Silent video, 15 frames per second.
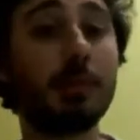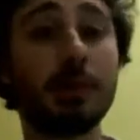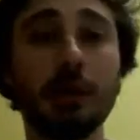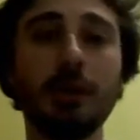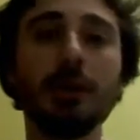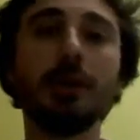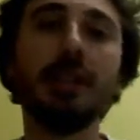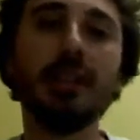
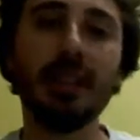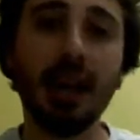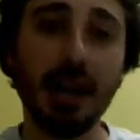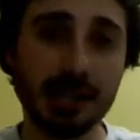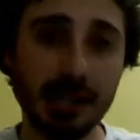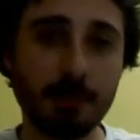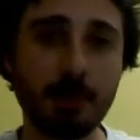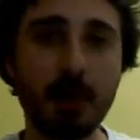So,
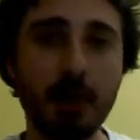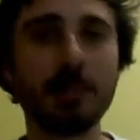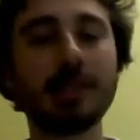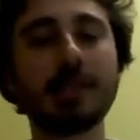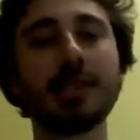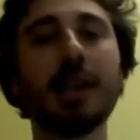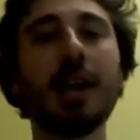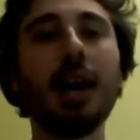as I
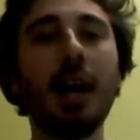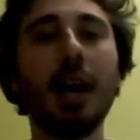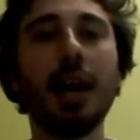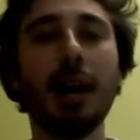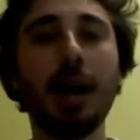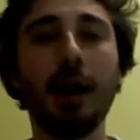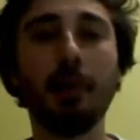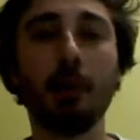promised,
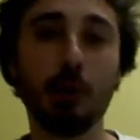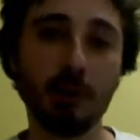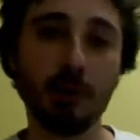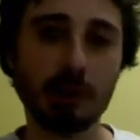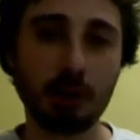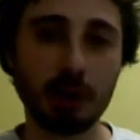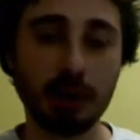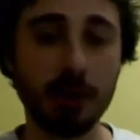I'm always
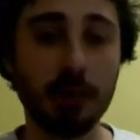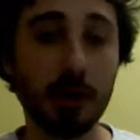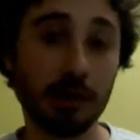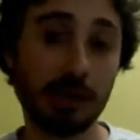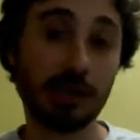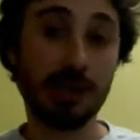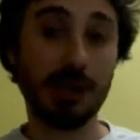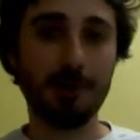talking
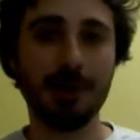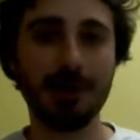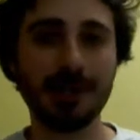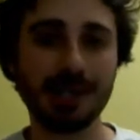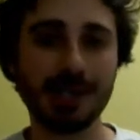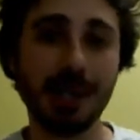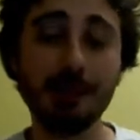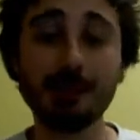about somebody's
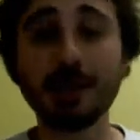name.